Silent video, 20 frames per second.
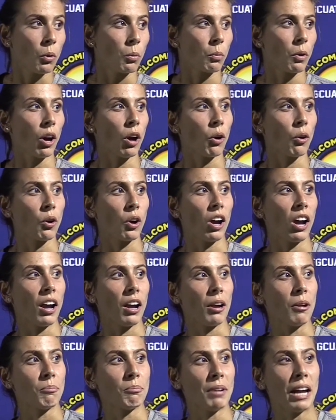Well,
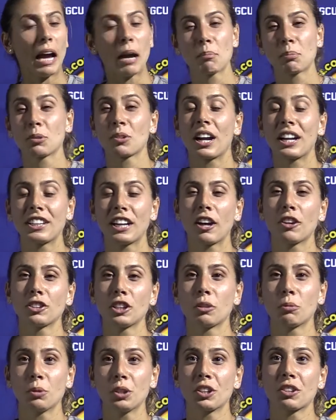I'm happy right now
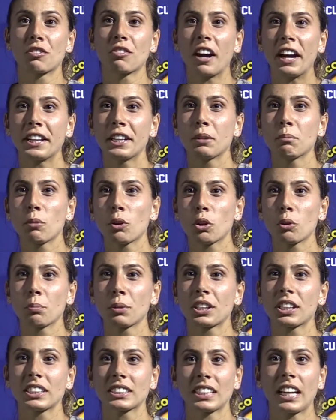that we are fighting more
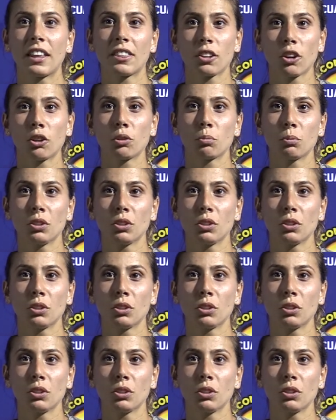because I thought